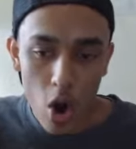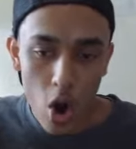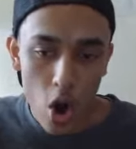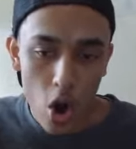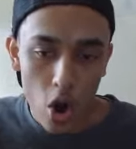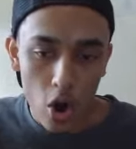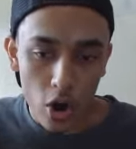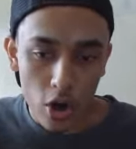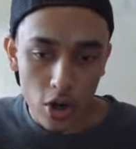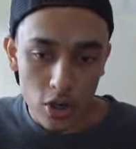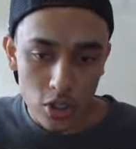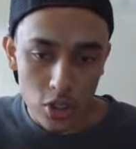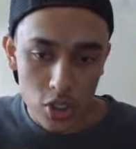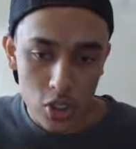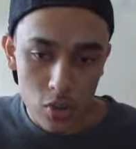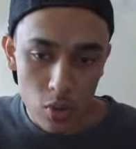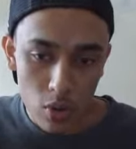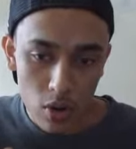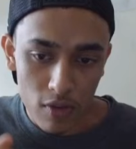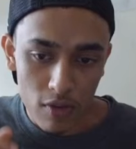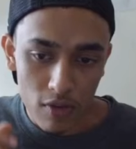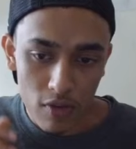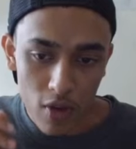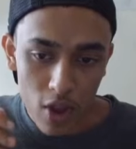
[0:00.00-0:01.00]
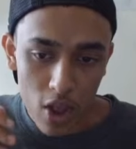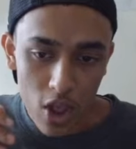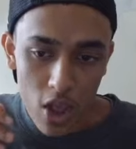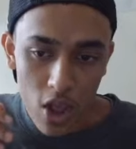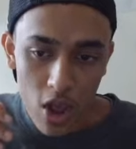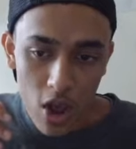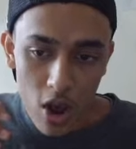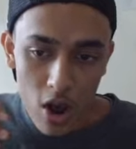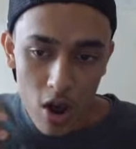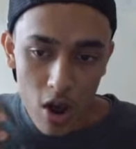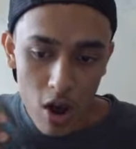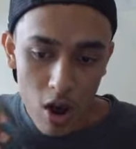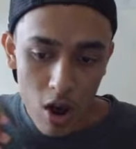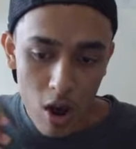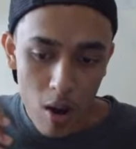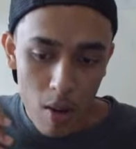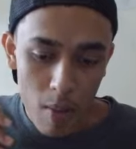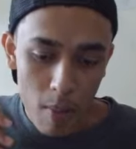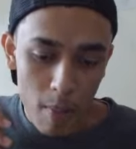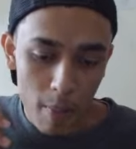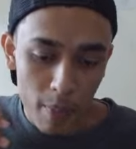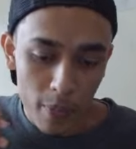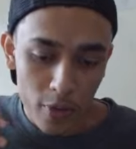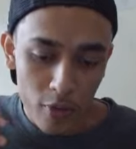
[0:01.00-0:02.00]
are sort of
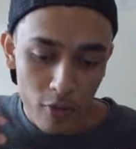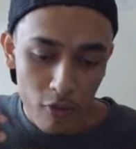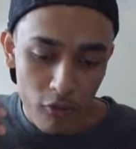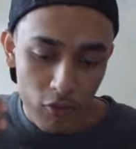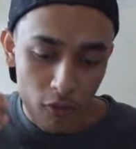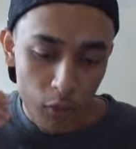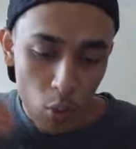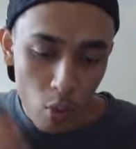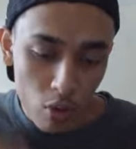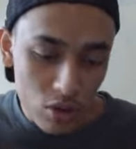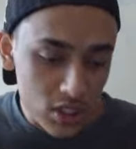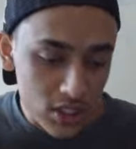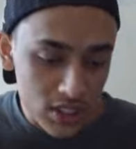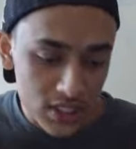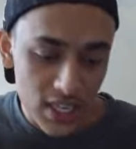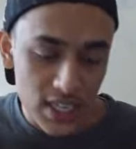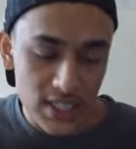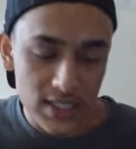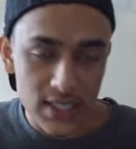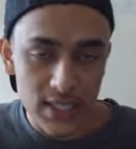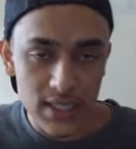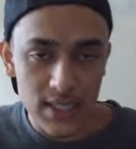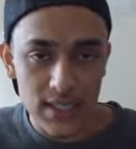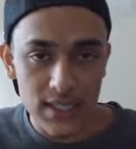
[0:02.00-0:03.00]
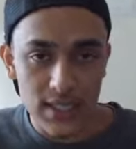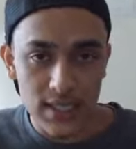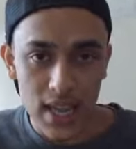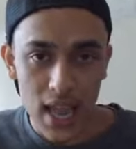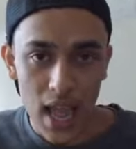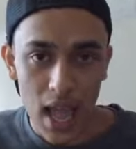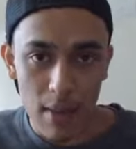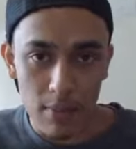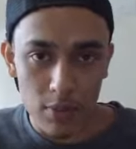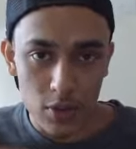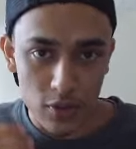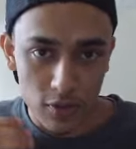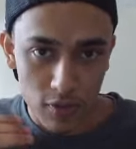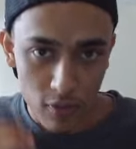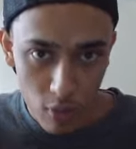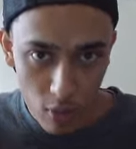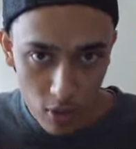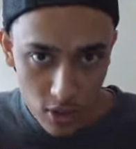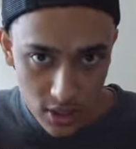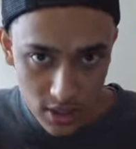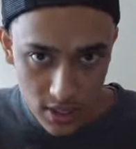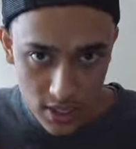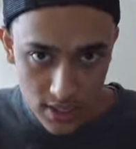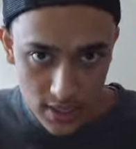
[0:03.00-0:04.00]
um, forced into these camps,
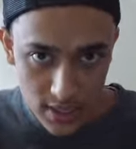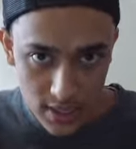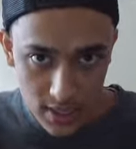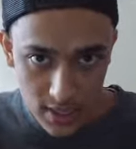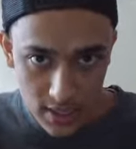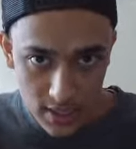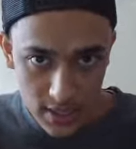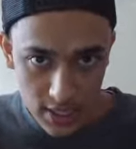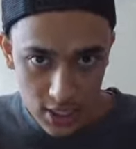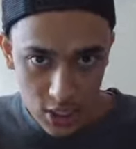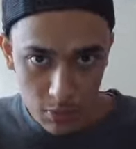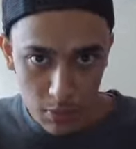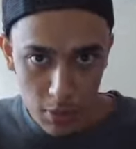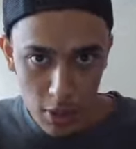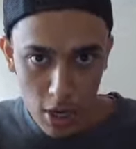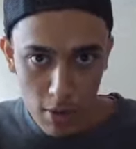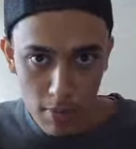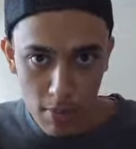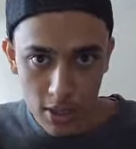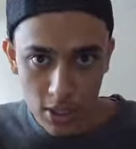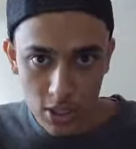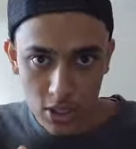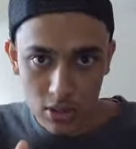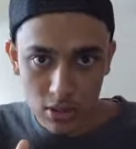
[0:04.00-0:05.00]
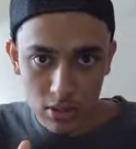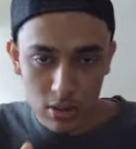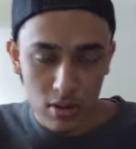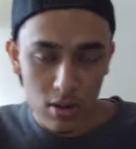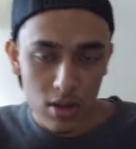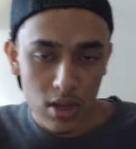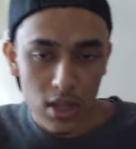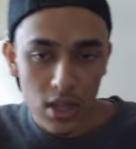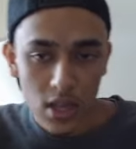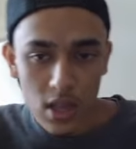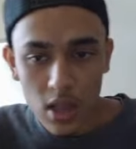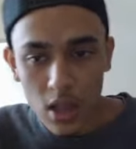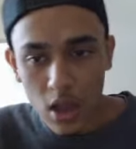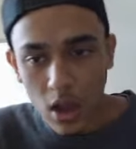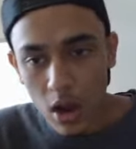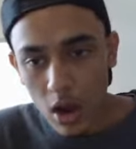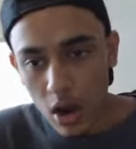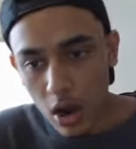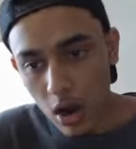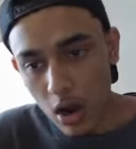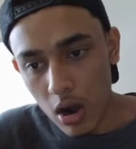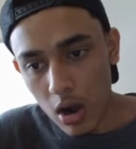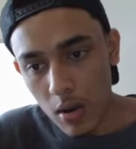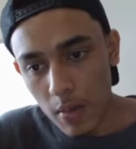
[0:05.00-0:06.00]
forced into these experimental
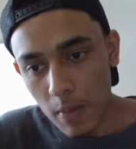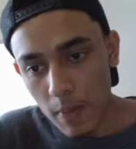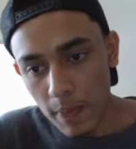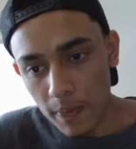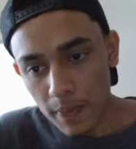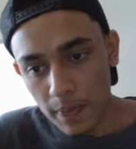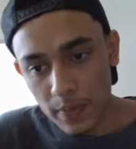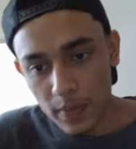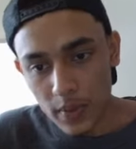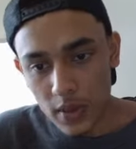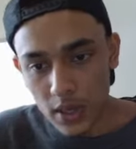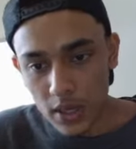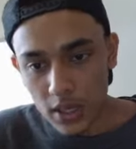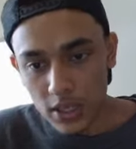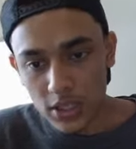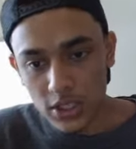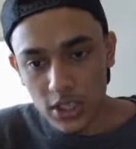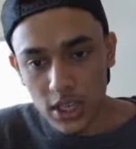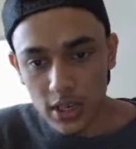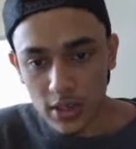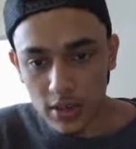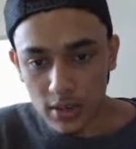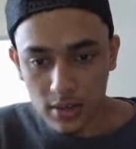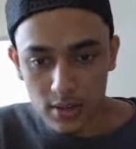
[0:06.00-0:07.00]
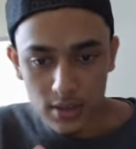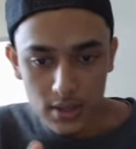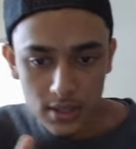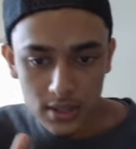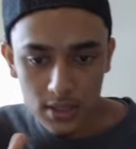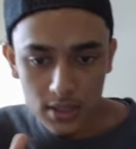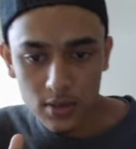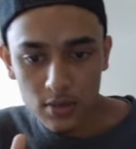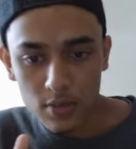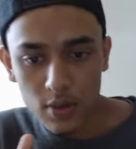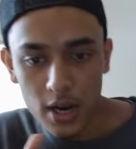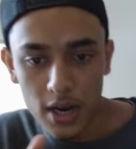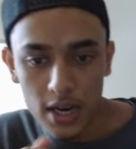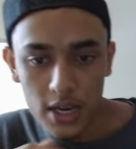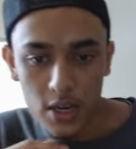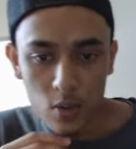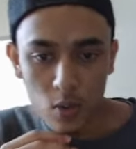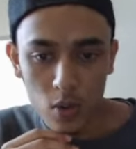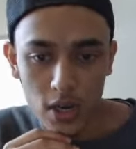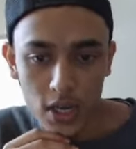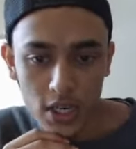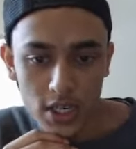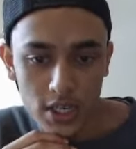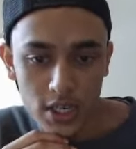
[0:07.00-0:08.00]
um, agendas, right?
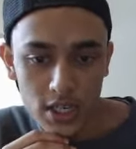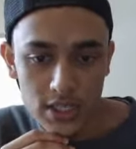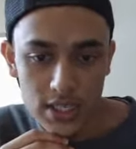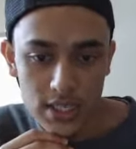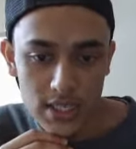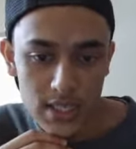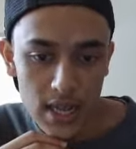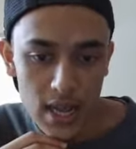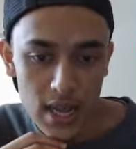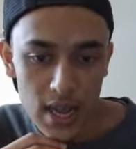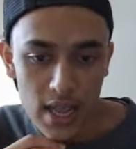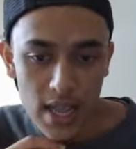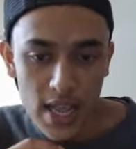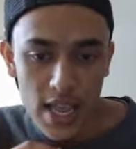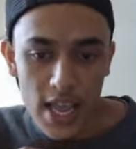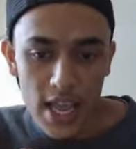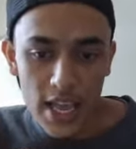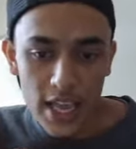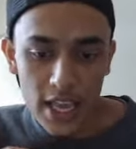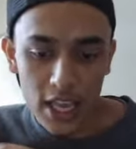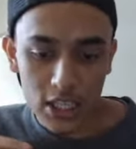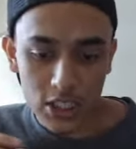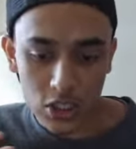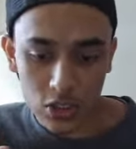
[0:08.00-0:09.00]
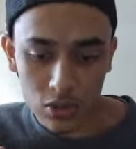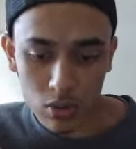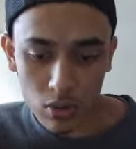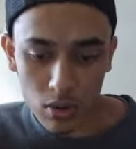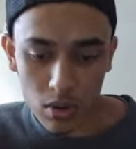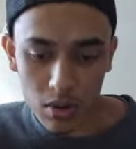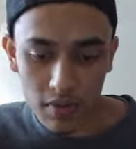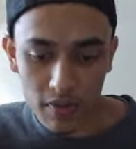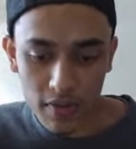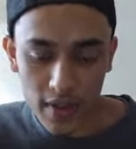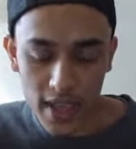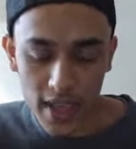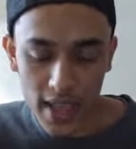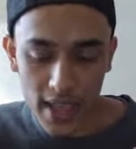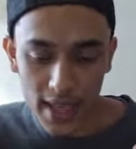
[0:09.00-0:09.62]
What it does is that it sort of